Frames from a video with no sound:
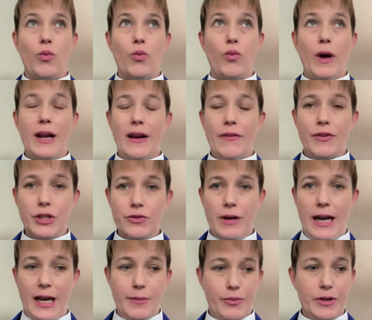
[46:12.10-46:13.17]
whatever you
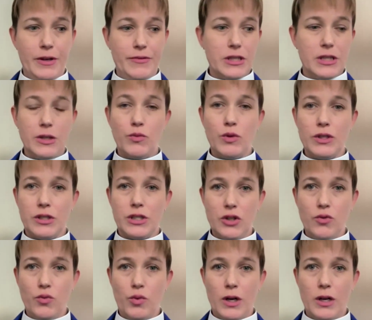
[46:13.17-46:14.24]
had previously will
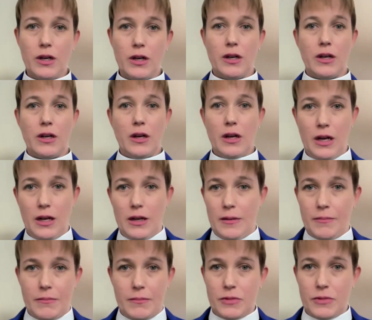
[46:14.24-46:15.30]
still work
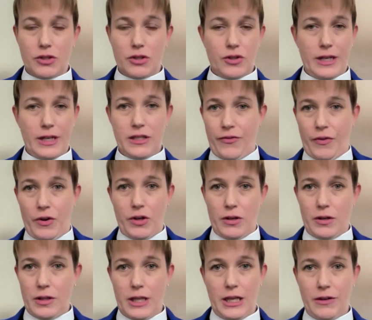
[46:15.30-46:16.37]
to
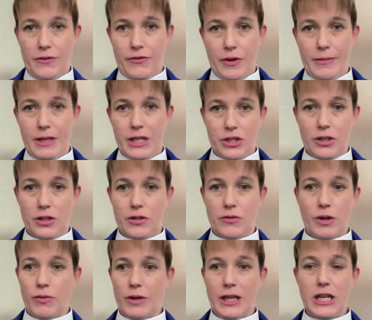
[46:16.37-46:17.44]
transfer the information.
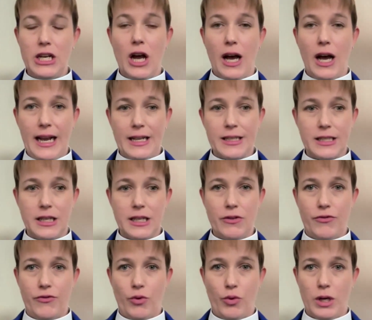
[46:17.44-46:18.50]
We're really not
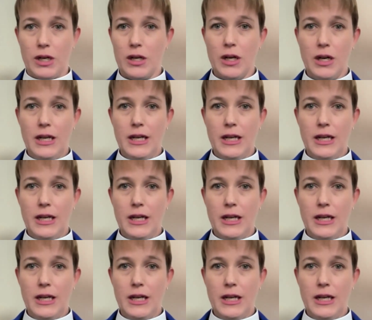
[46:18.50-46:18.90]
asking for